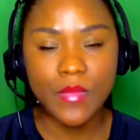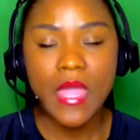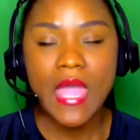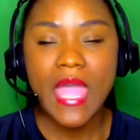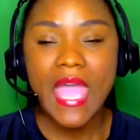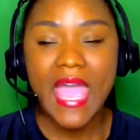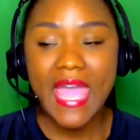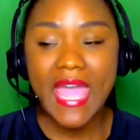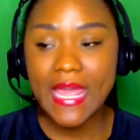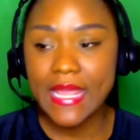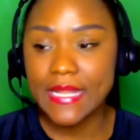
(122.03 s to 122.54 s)

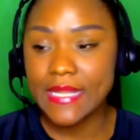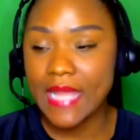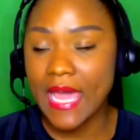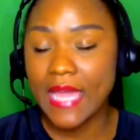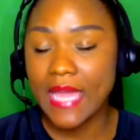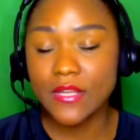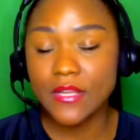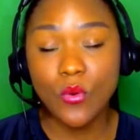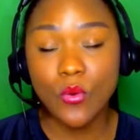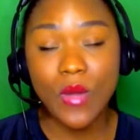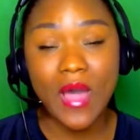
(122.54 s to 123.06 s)
And I
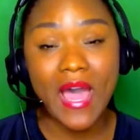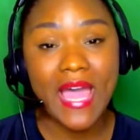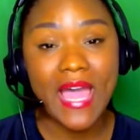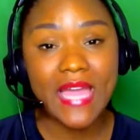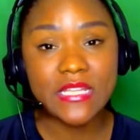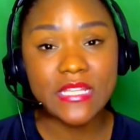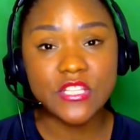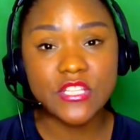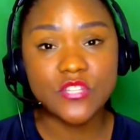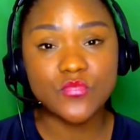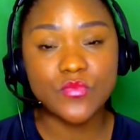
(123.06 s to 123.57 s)
know I
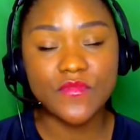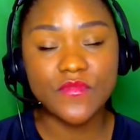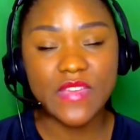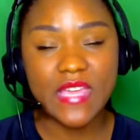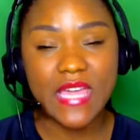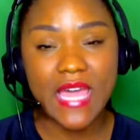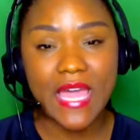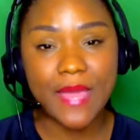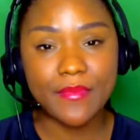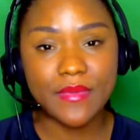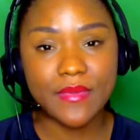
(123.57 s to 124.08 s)
teach with
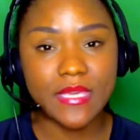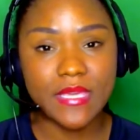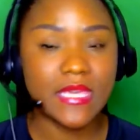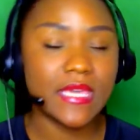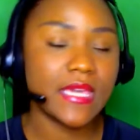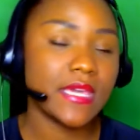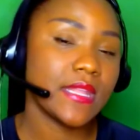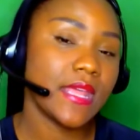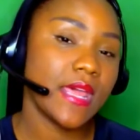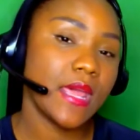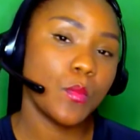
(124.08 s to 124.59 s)
VIP
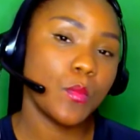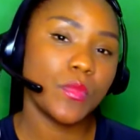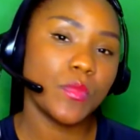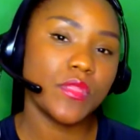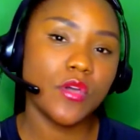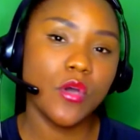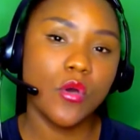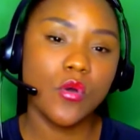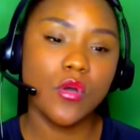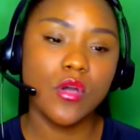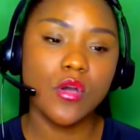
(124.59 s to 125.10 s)
Kid, and with
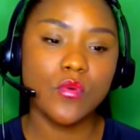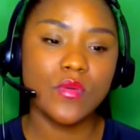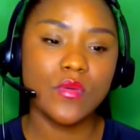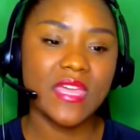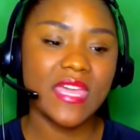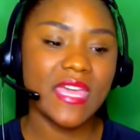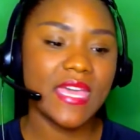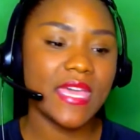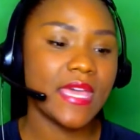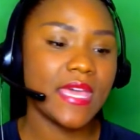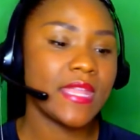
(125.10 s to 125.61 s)
Go
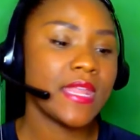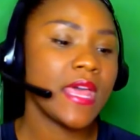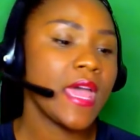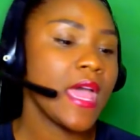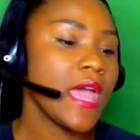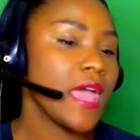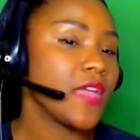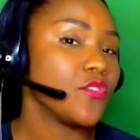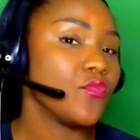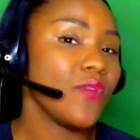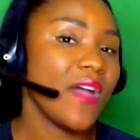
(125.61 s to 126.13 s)
Kid,
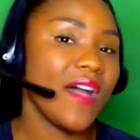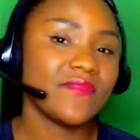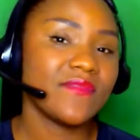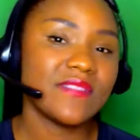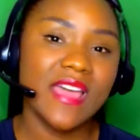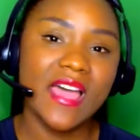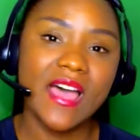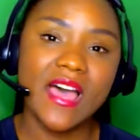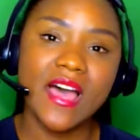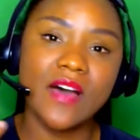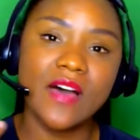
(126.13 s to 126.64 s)
you have to
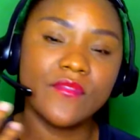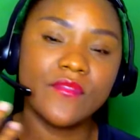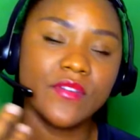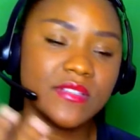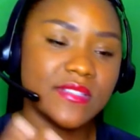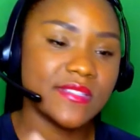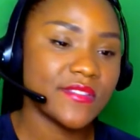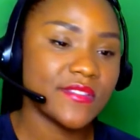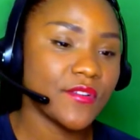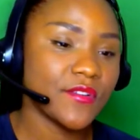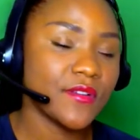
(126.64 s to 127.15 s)
have a
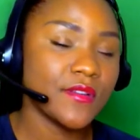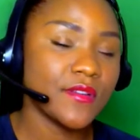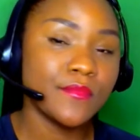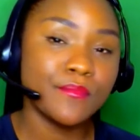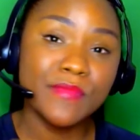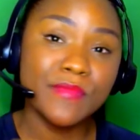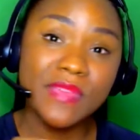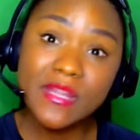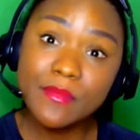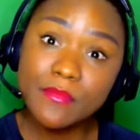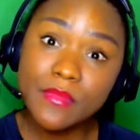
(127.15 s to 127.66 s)
certain
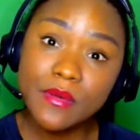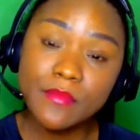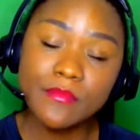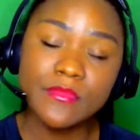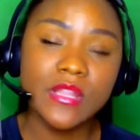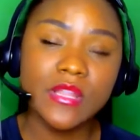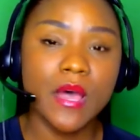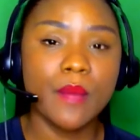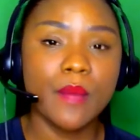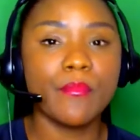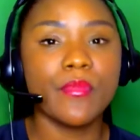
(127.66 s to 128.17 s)
minimum
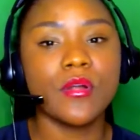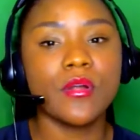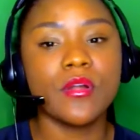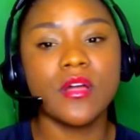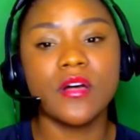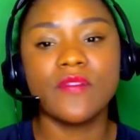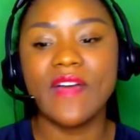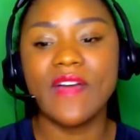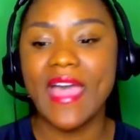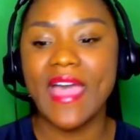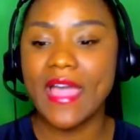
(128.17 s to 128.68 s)
number of
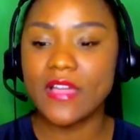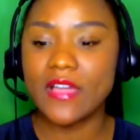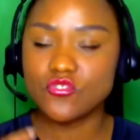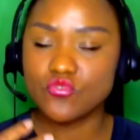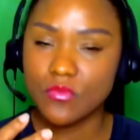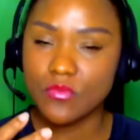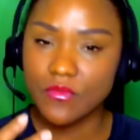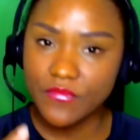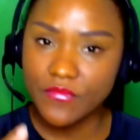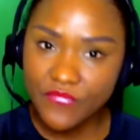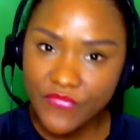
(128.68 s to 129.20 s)
actual
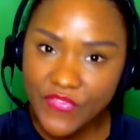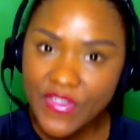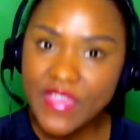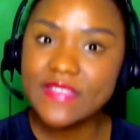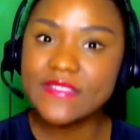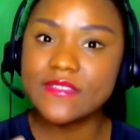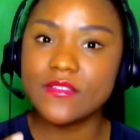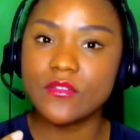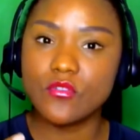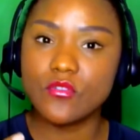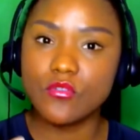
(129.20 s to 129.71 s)

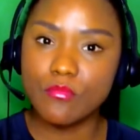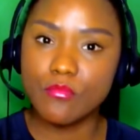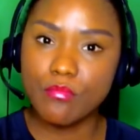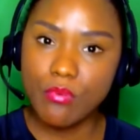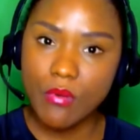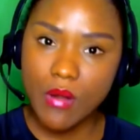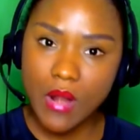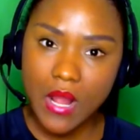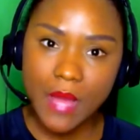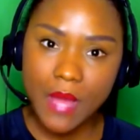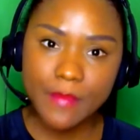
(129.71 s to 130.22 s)
physical
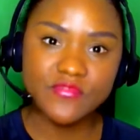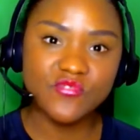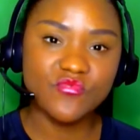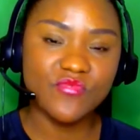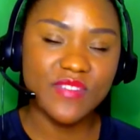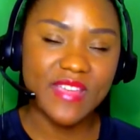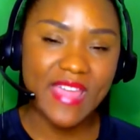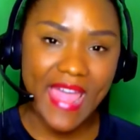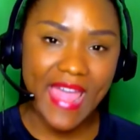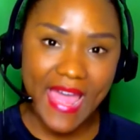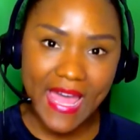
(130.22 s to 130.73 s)
props,
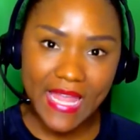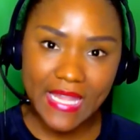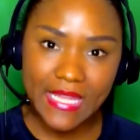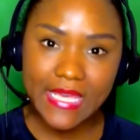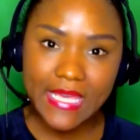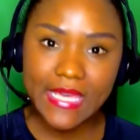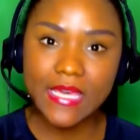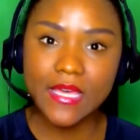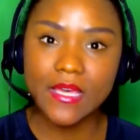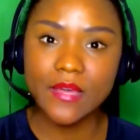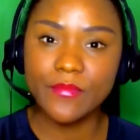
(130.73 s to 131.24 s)
realia,
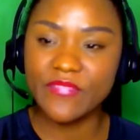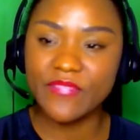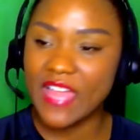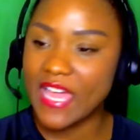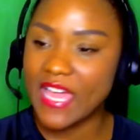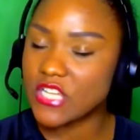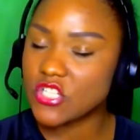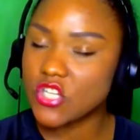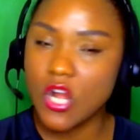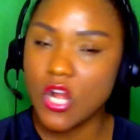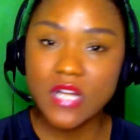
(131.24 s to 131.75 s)

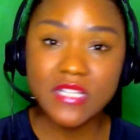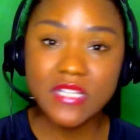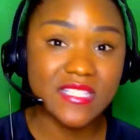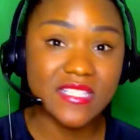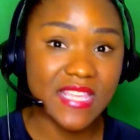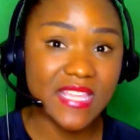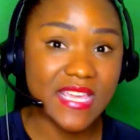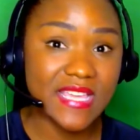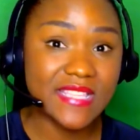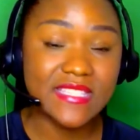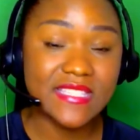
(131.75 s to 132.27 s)
flashcards,
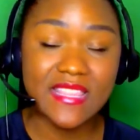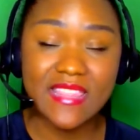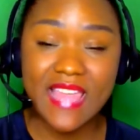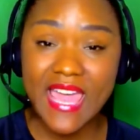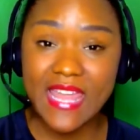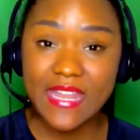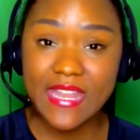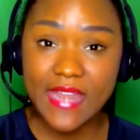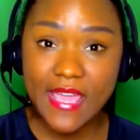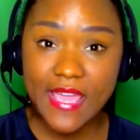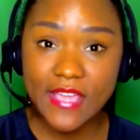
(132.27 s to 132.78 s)
things of that
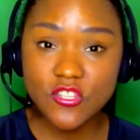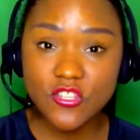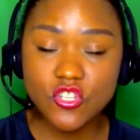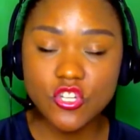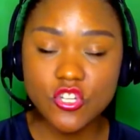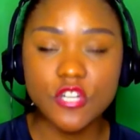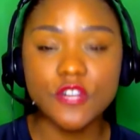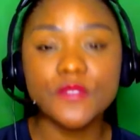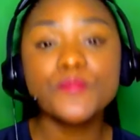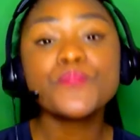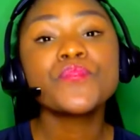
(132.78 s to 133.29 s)
nature.
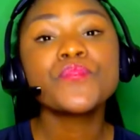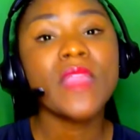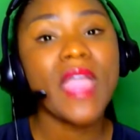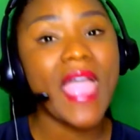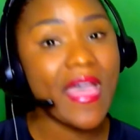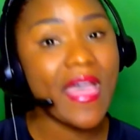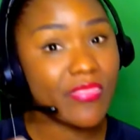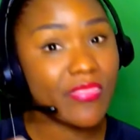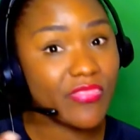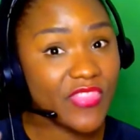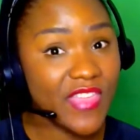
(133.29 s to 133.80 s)

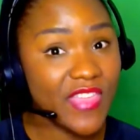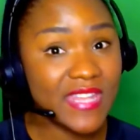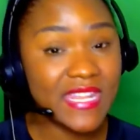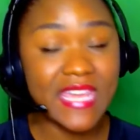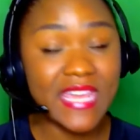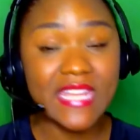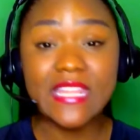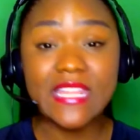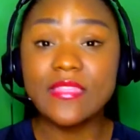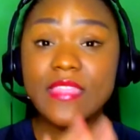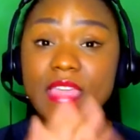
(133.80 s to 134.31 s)
And then
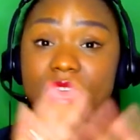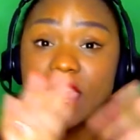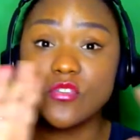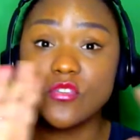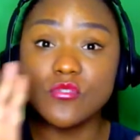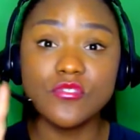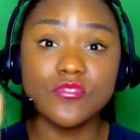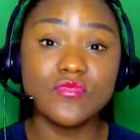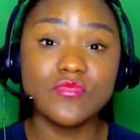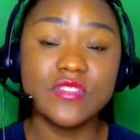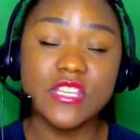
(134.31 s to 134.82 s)
anything you
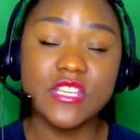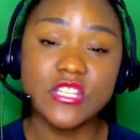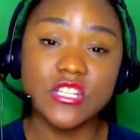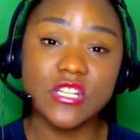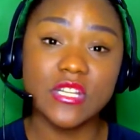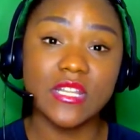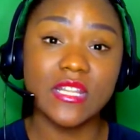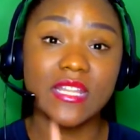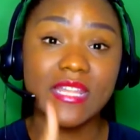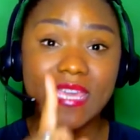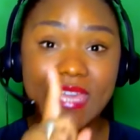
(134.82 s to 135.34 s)
do
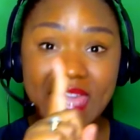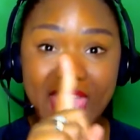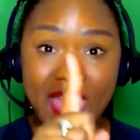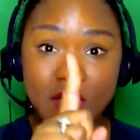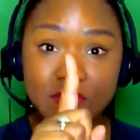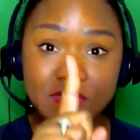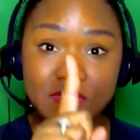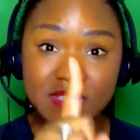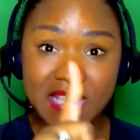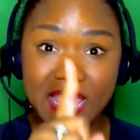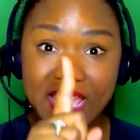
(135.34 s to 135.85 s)
digitally
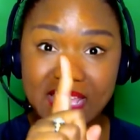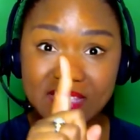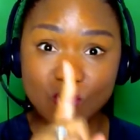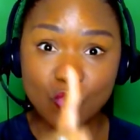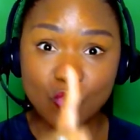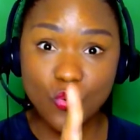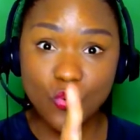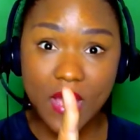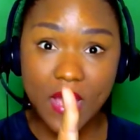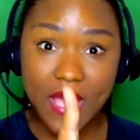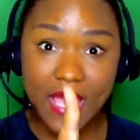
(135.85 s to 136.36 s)
counts as
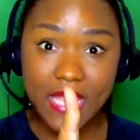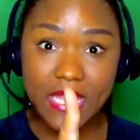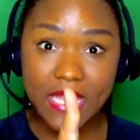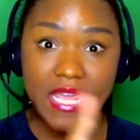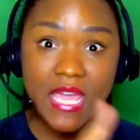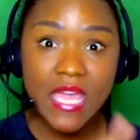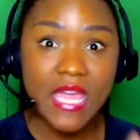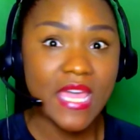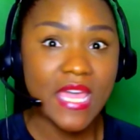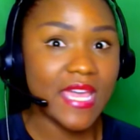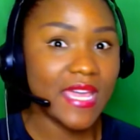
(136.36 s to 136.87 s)
one.
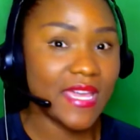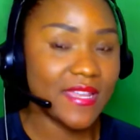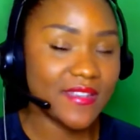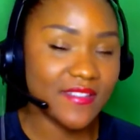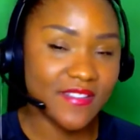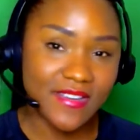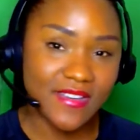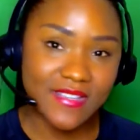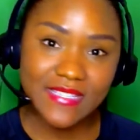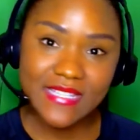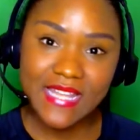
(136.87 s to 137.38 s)
It
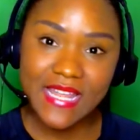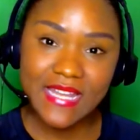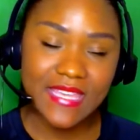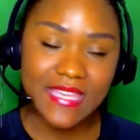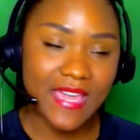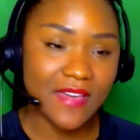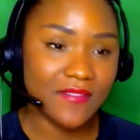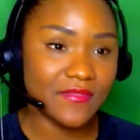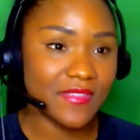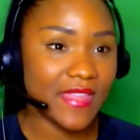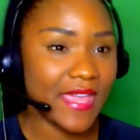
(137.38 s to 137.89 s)
does not
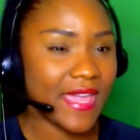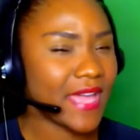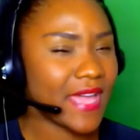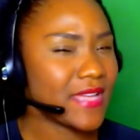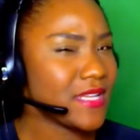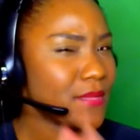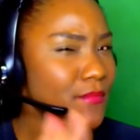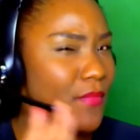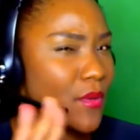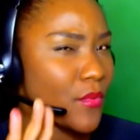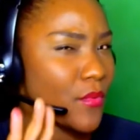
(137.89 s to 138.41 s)
count like I did
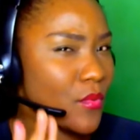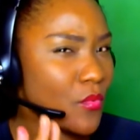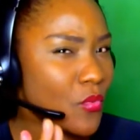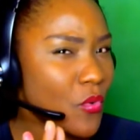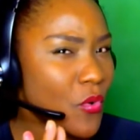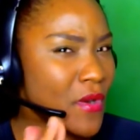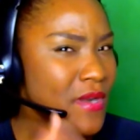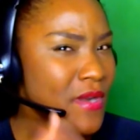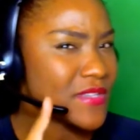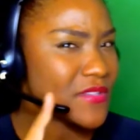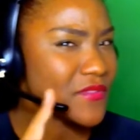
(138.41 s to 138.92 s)
my
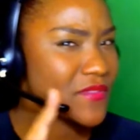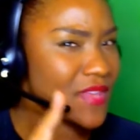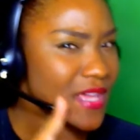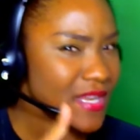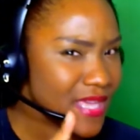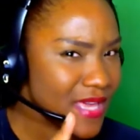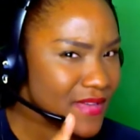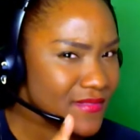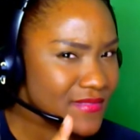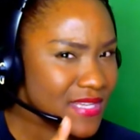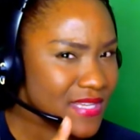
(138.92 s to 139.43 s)
rewards, so that
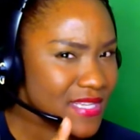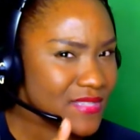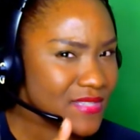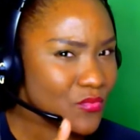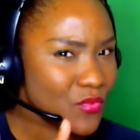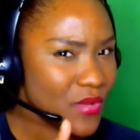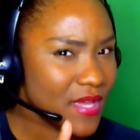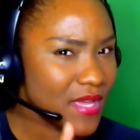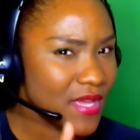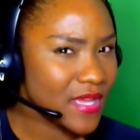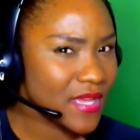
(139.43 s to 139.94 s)
counts as
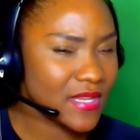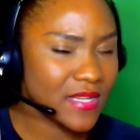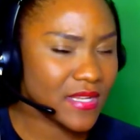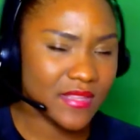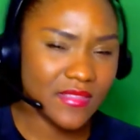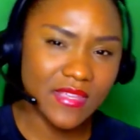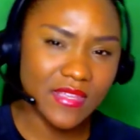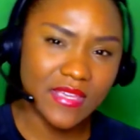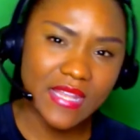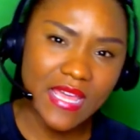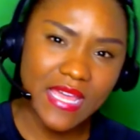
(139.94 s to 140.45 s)
one. And
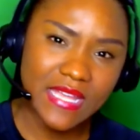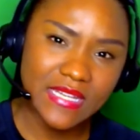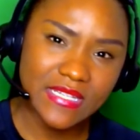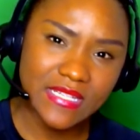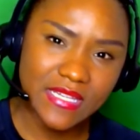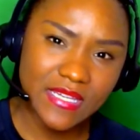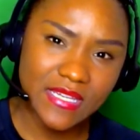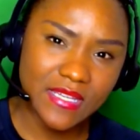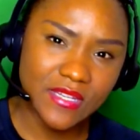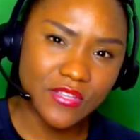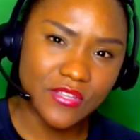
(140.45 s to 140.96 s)
then I
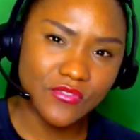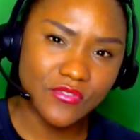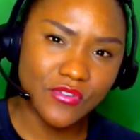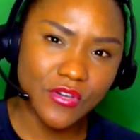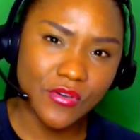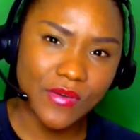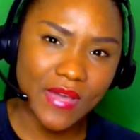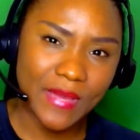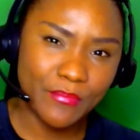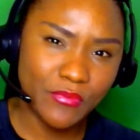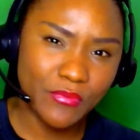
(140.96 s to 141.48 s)
did,
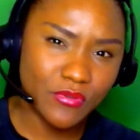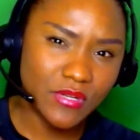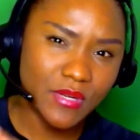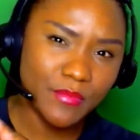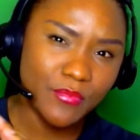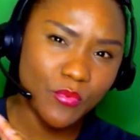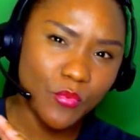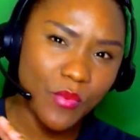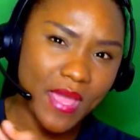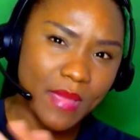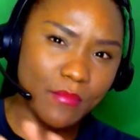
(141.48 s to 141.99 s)
I put up a
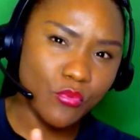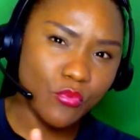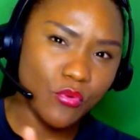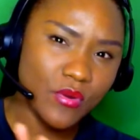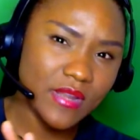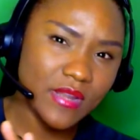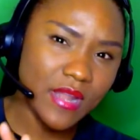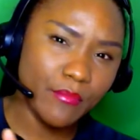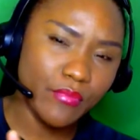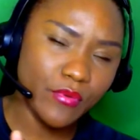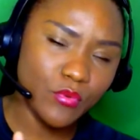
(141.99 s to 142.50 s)
whiteboard and I
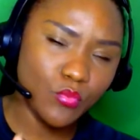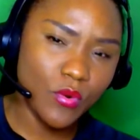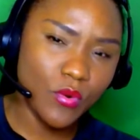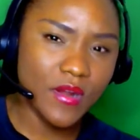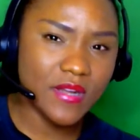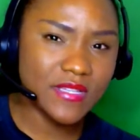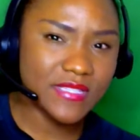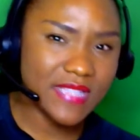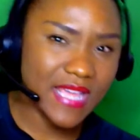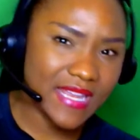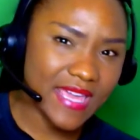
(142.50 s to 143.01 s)
put words,
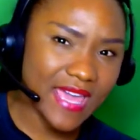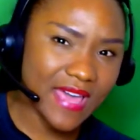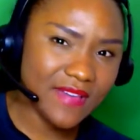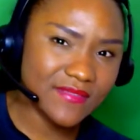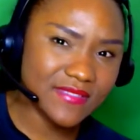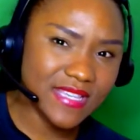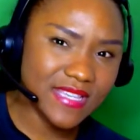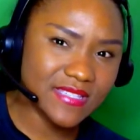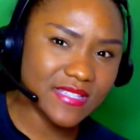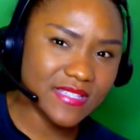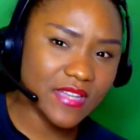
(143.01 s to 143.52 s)
that counts
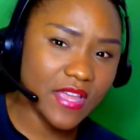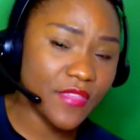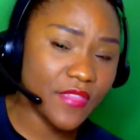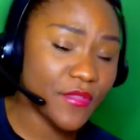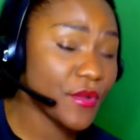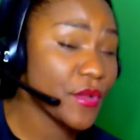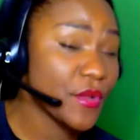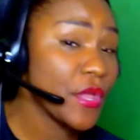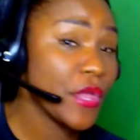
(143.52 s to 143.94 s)
as another.